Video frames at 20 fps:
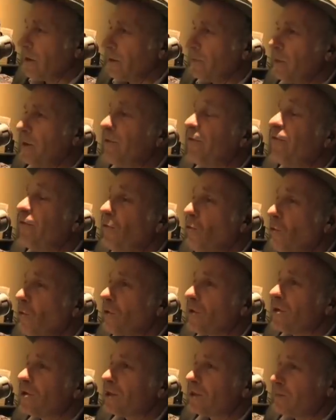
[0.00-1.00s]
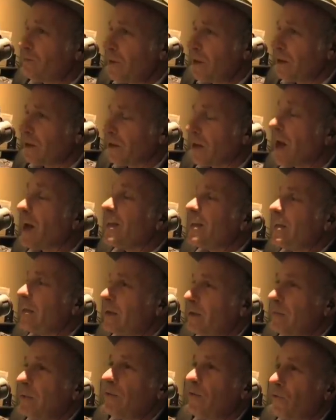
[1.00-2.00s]
before the spill, a
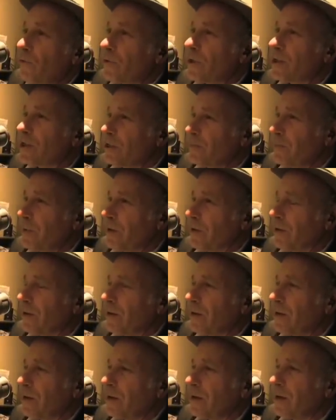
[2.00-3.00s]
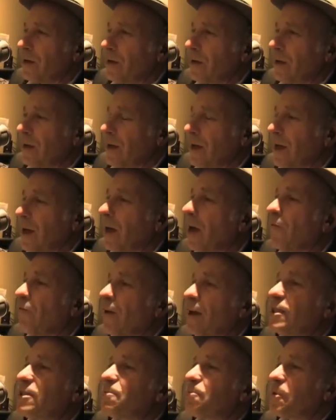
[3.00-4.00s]
year before the spill, uh, a
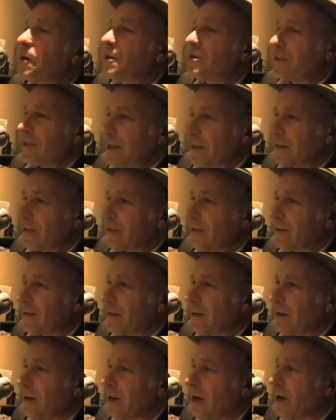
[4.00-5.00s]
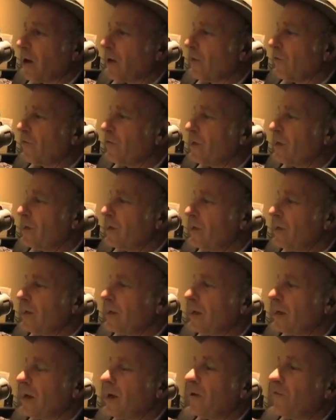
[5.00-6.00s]
vice president of the
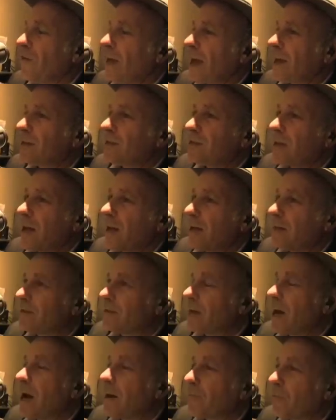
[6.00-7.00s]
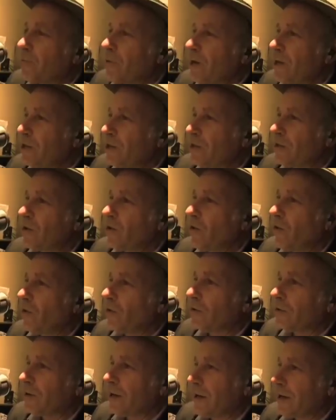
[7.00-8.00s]
uh, of Exxon's operation
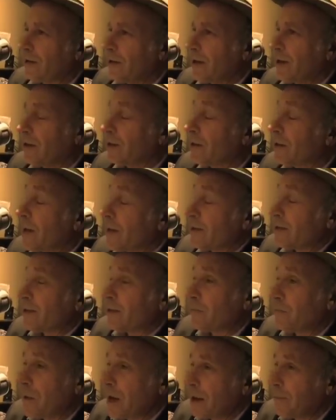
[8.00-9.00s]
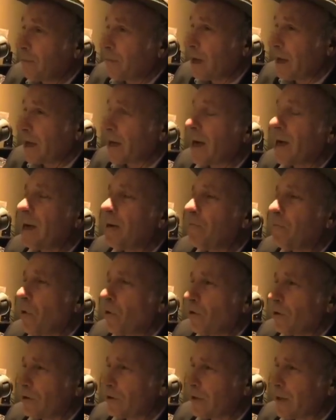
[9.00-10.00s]
called uh, the Alyeska pipeline. A guy named
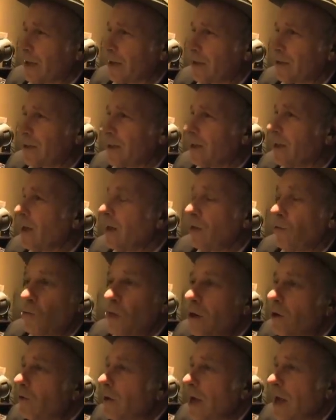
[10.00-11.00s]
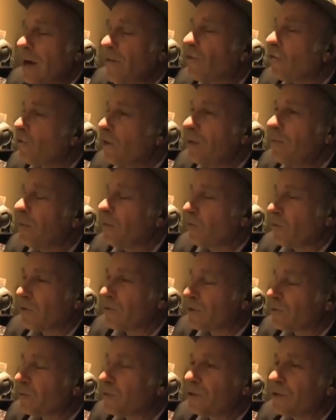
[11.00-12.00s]
Polasek said, "We don't have equipment where
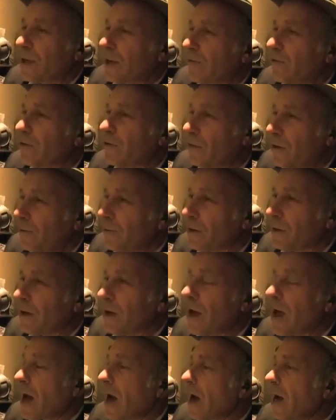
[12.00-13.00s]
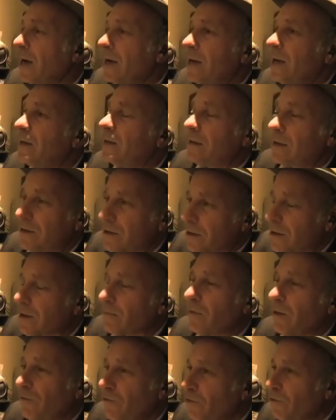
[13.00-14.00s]
we're supposed to have equipment. I need
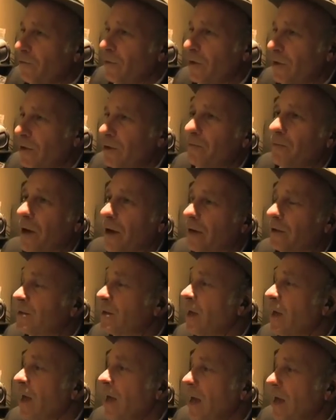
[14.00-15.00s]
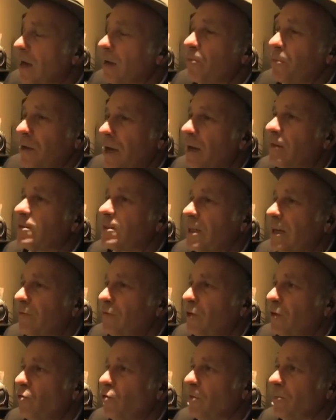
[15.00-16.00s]
send me a few million bucks, and I'll put out
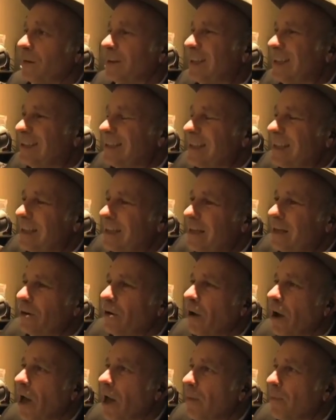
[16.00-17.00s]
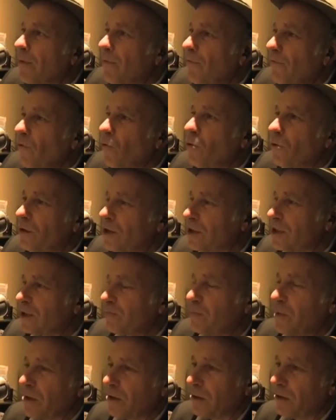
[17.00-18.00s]
safety equipment." This is a year before the
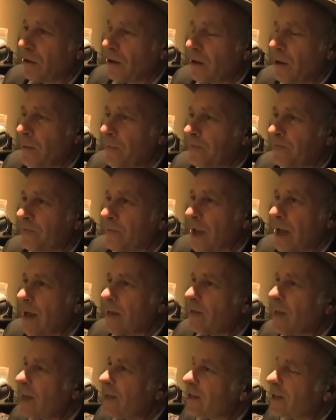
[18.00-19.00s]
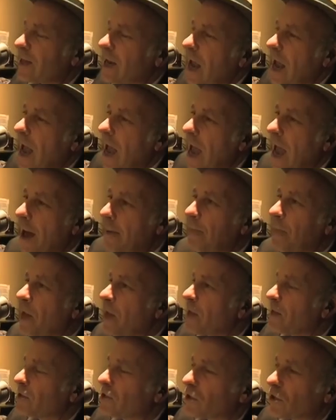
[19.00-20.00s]
spill. Yeah. And they said
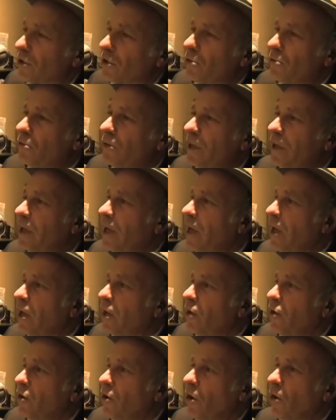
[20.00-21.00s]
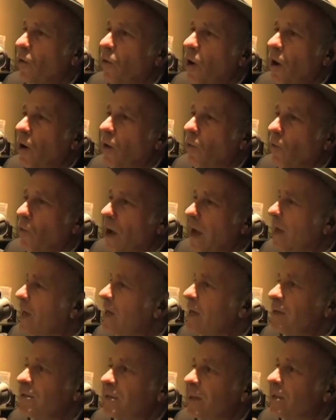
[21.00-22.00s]
absolutely no way.
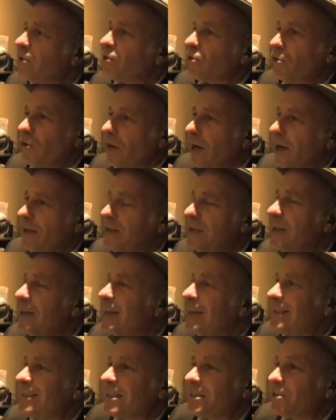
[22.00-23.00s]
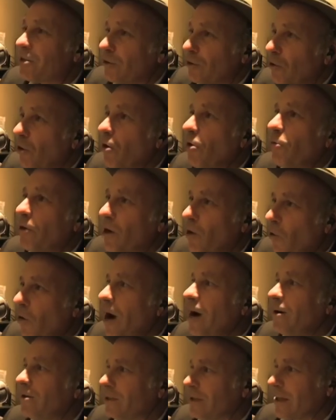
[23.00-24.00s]
He didn't say it's a good idea. He says the law
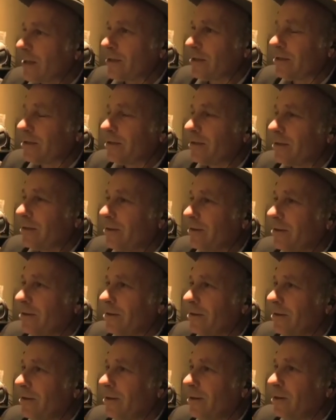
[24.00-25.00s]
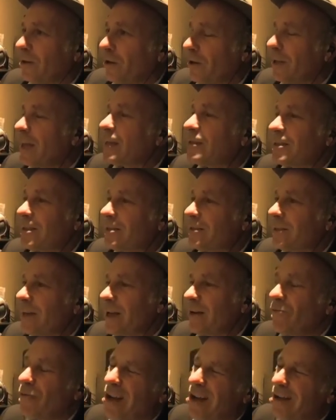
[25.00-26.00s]
requires us. Mm-hmm. Well, that's like
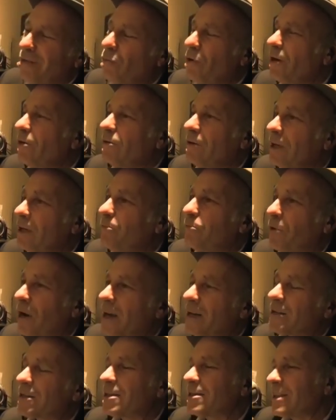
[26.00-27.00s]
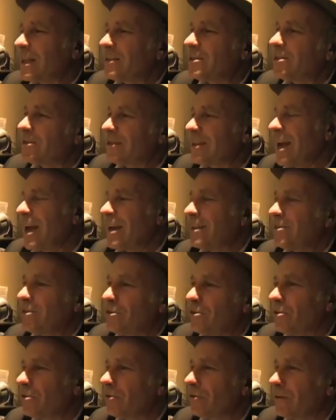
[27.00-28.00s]
saying, well, we don't need brakes because that just adds, you
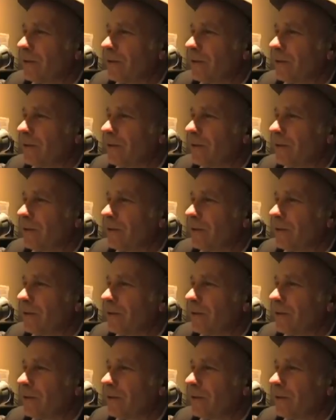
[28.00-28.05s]
know,